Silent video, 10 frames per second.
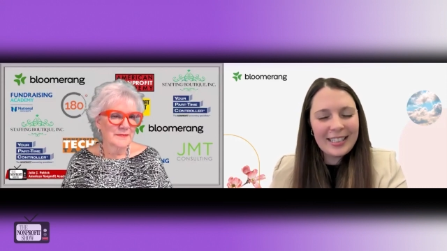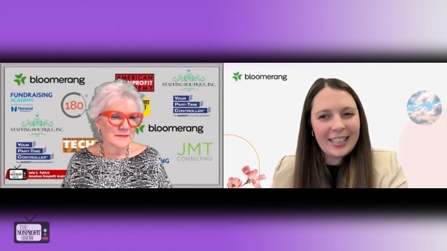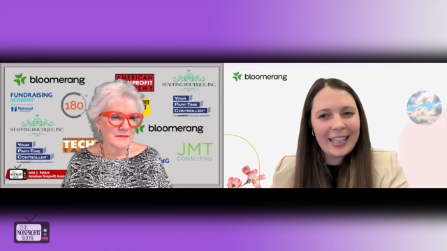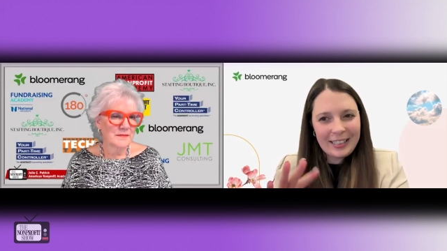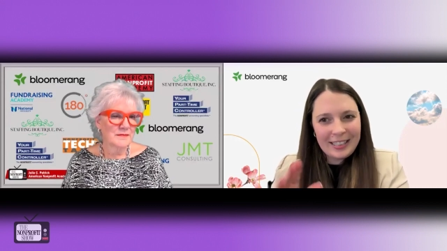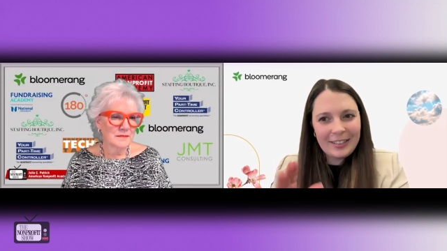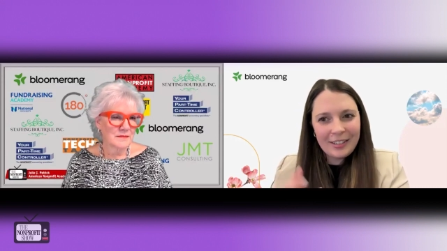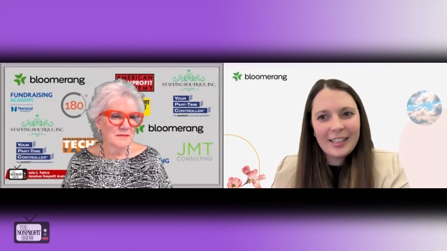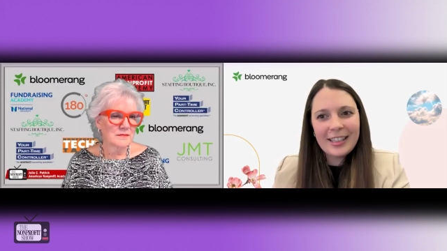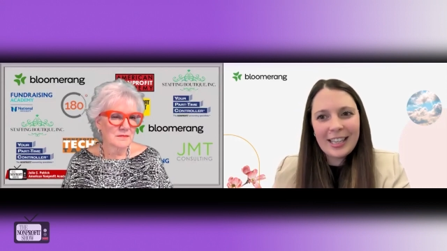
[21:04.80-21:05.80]
Speaker 1: slightly
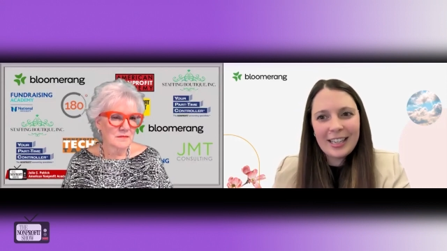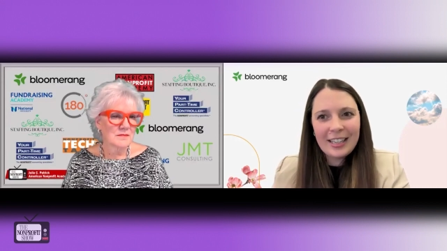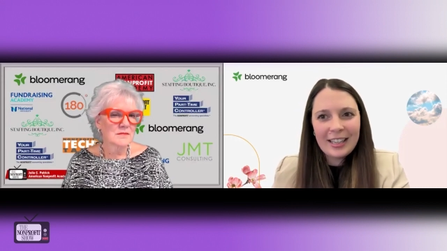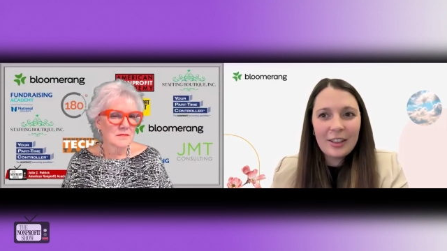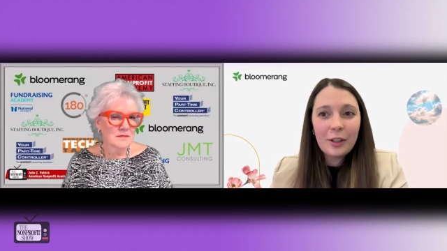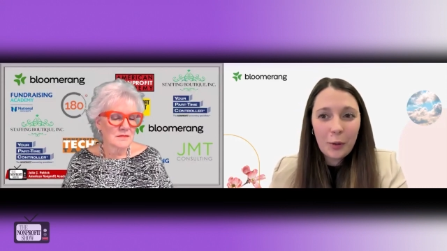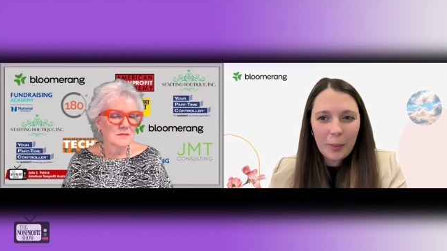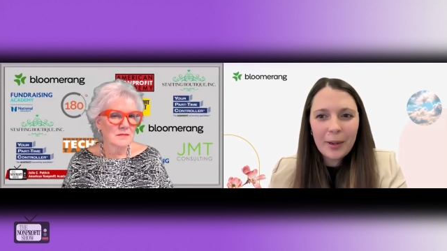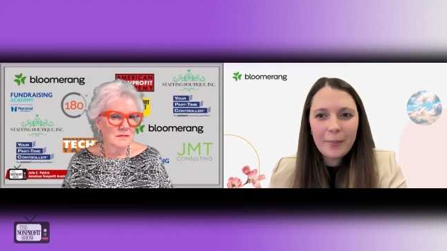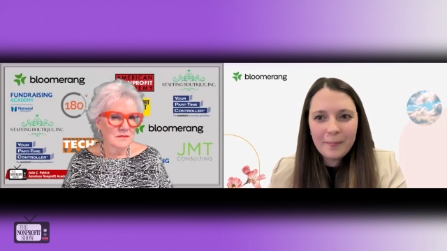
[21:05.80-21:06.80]
different than than the
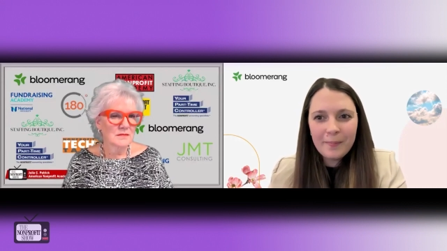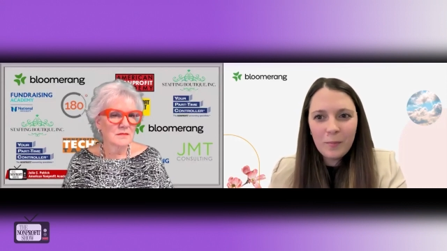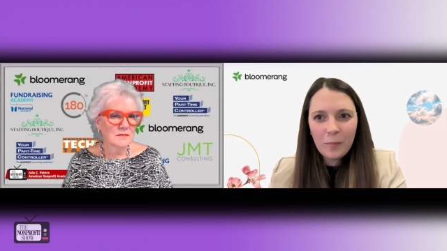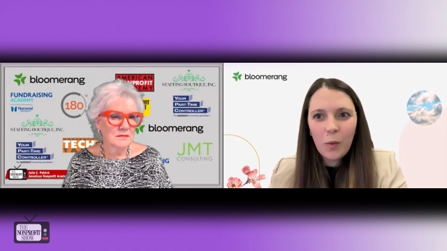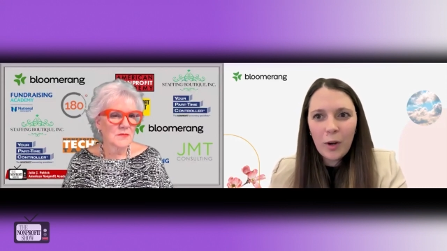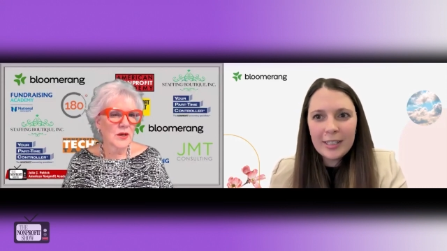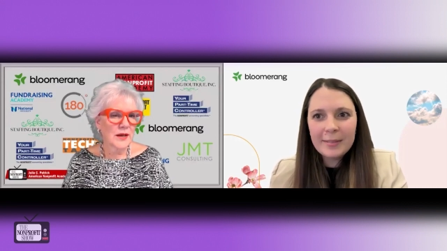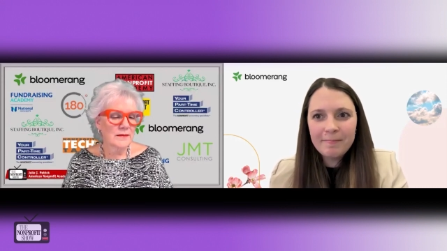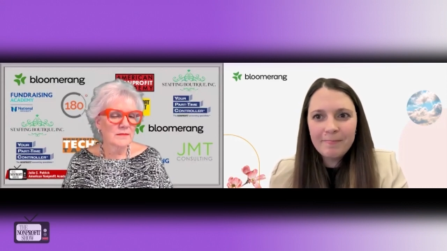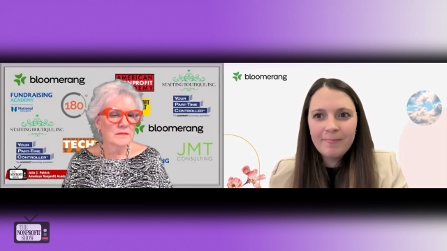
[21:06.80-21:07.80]
corporate
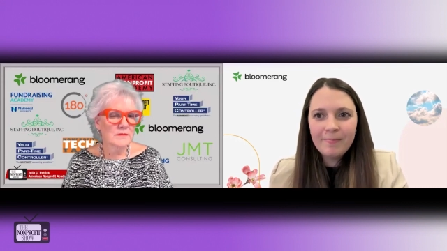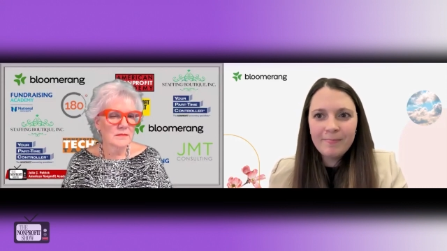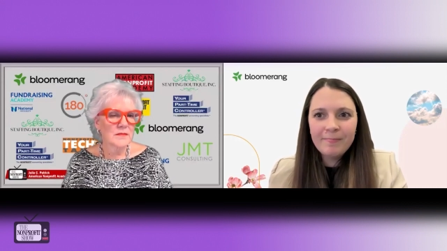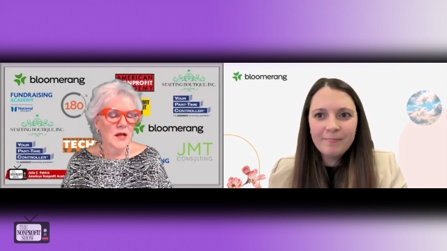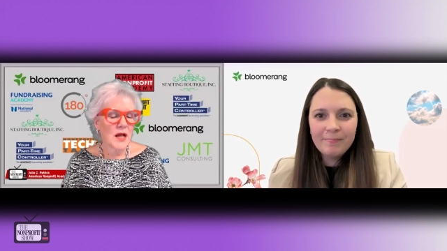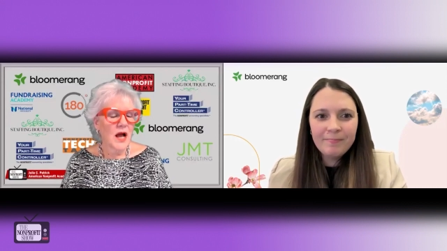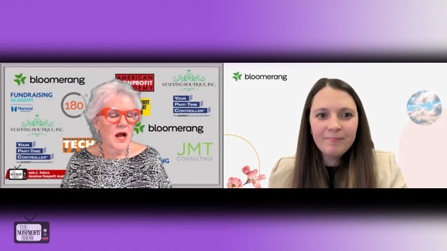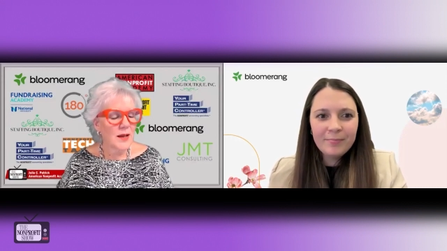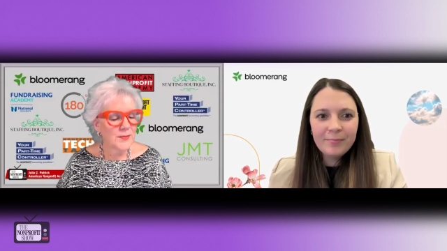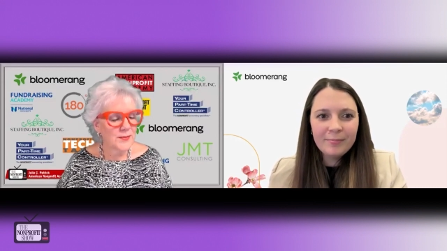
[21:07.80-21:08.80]
Speaker 2: ones. Mm-hmm.
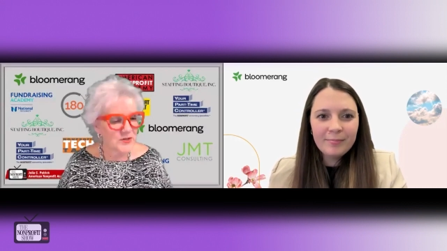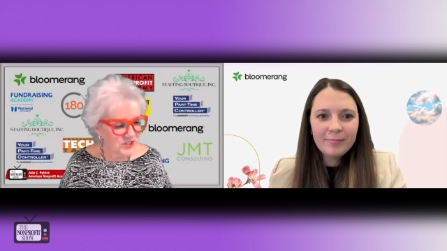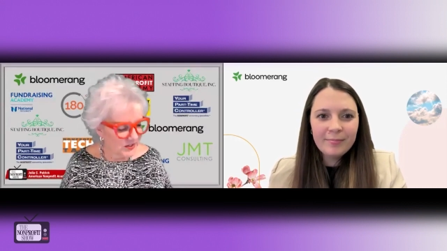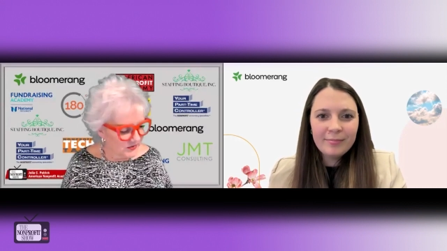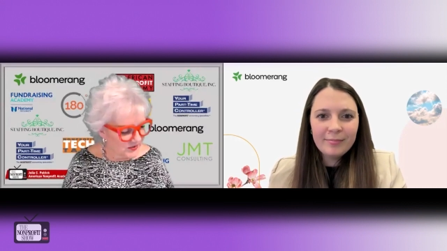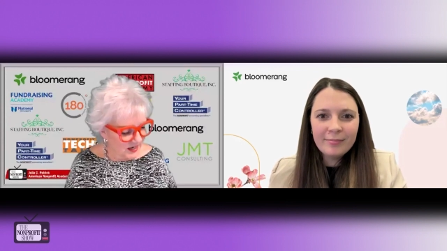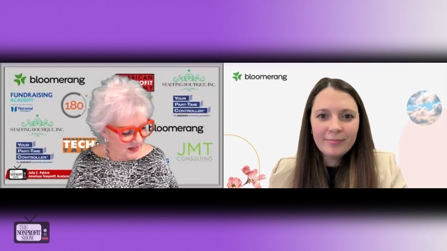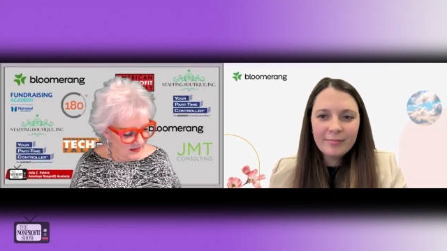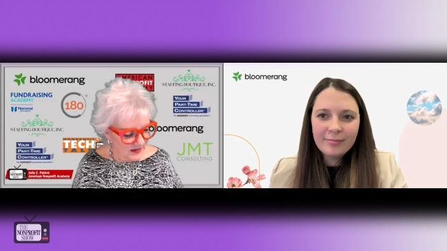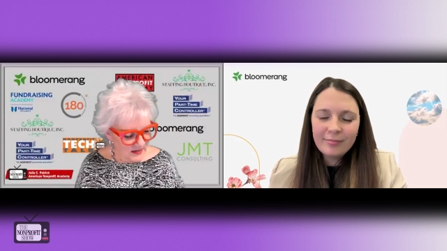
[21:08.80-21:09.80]
I appreciate you
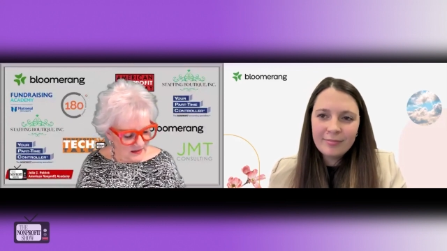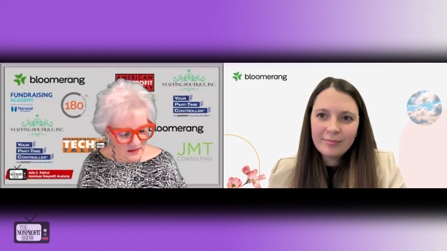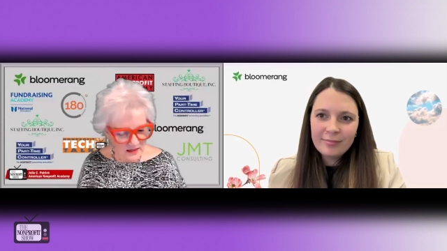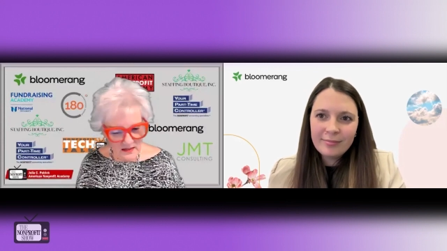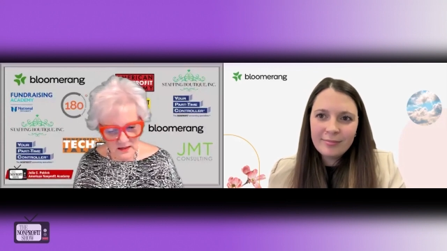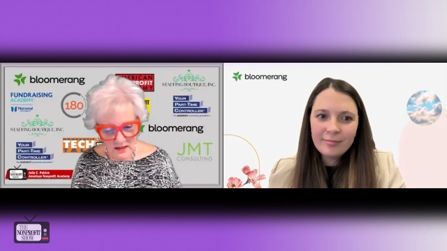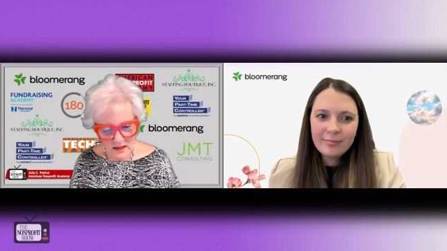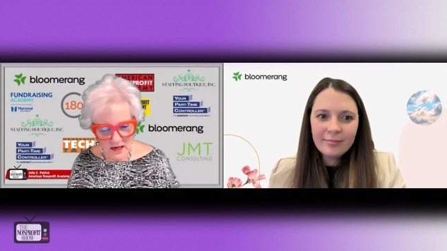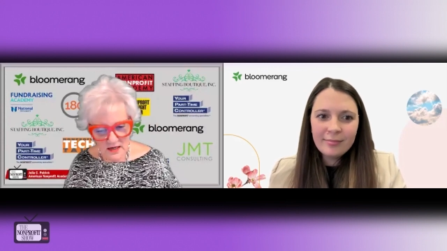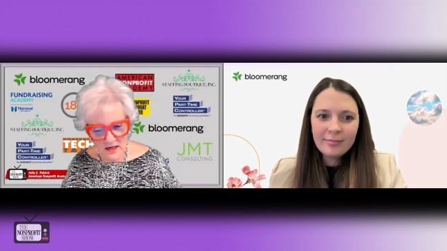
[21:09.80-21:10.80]
saying that and and
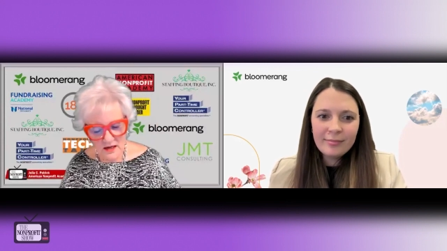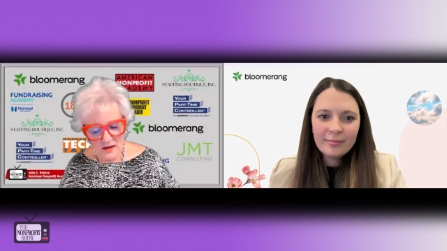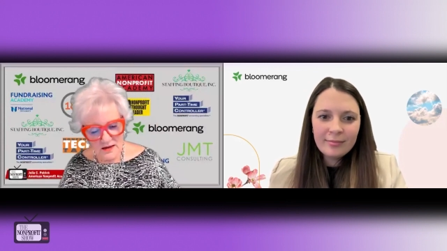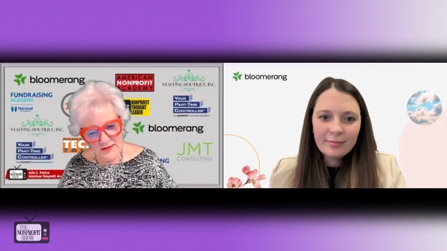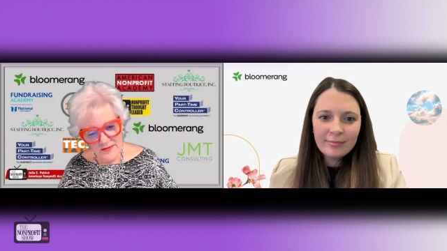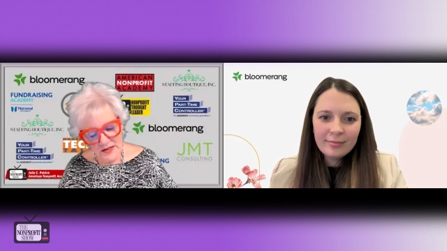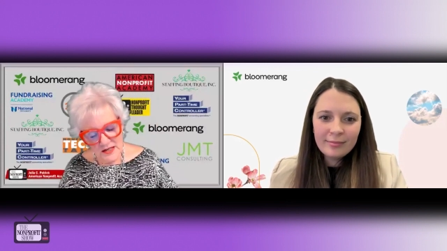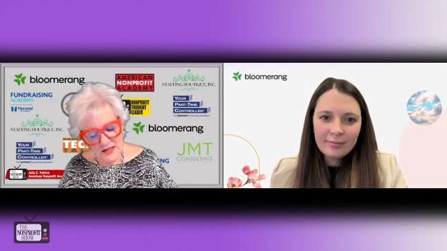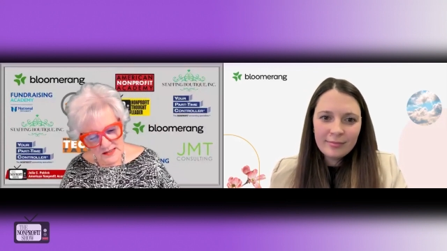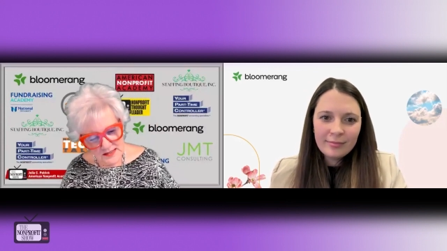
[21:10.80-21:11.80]
kind of giving
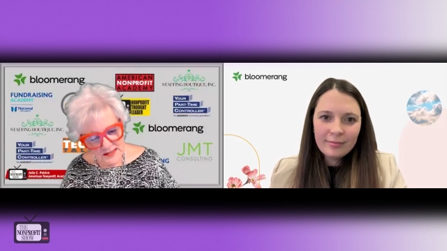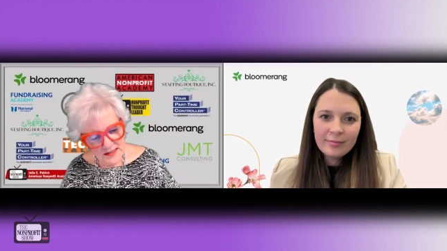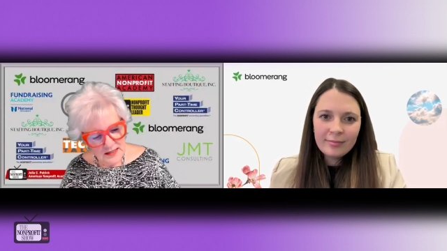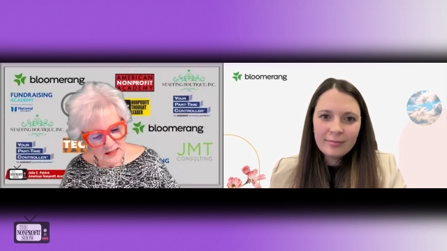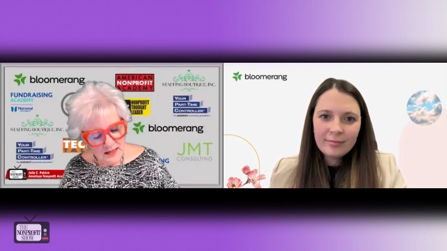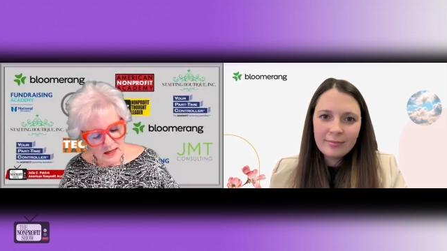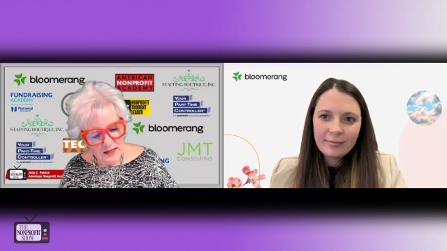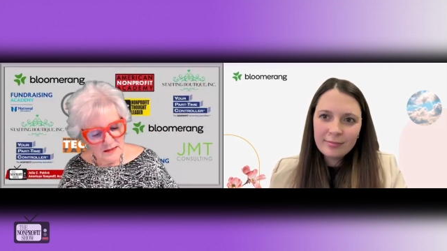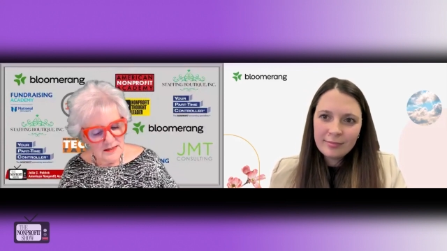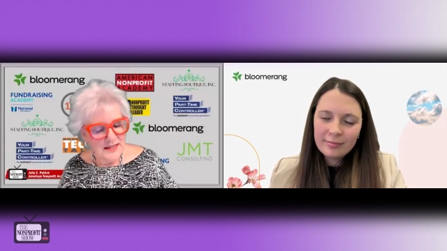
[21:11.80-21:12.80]
us
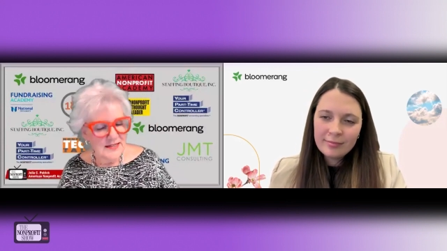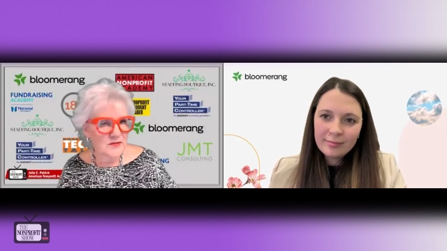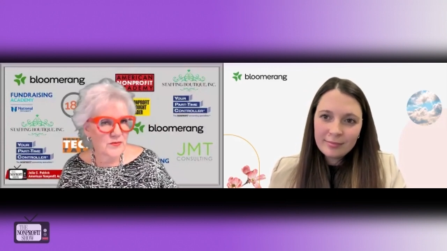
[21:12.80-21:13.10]
a lens